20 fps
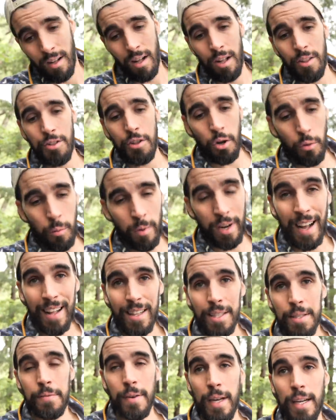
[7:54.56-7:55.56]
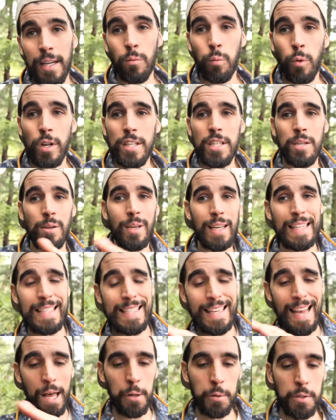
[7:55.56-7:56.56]
Although we're elevated, once you get
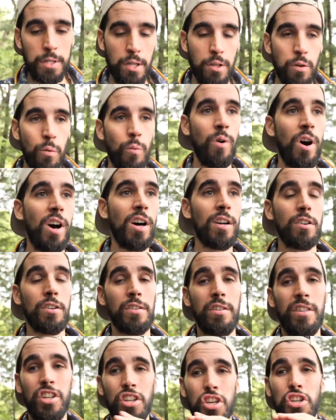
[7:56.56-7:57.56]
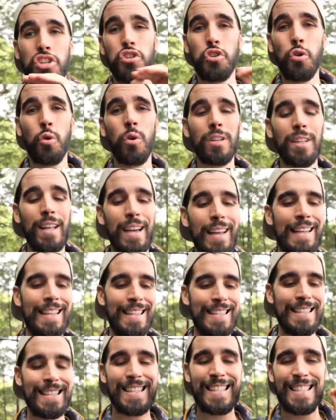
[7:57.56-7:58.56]
down to the water, the shoreline
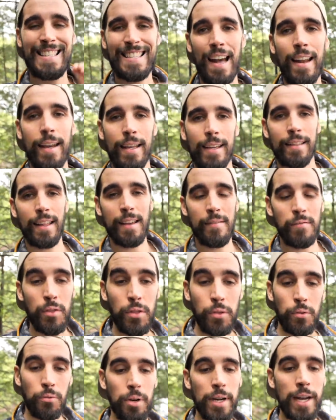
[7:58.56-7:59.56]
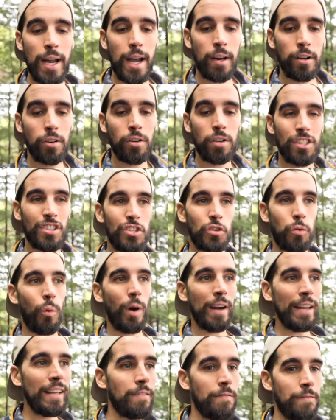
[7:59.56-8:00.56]
is stunning. They have
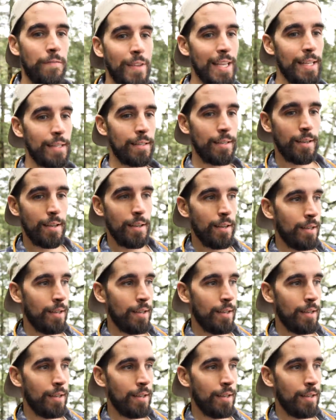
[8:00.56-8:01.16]
320 feet